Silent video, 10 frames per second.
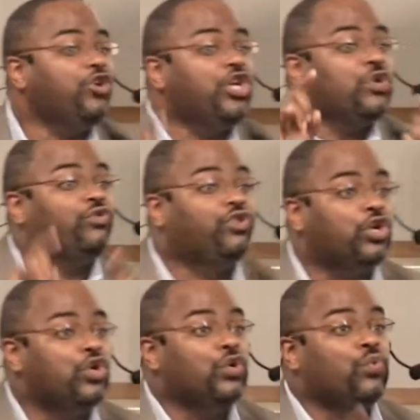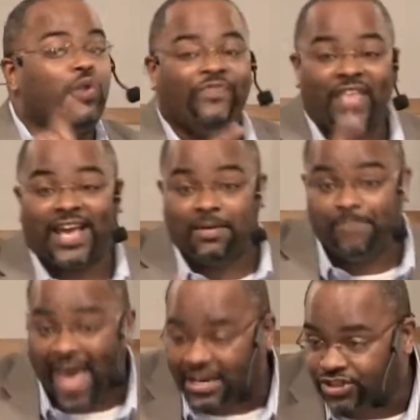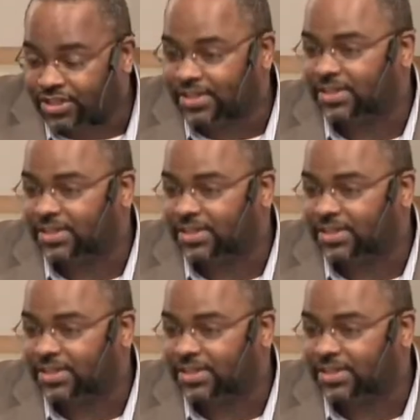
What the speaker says: do you do with that compassion?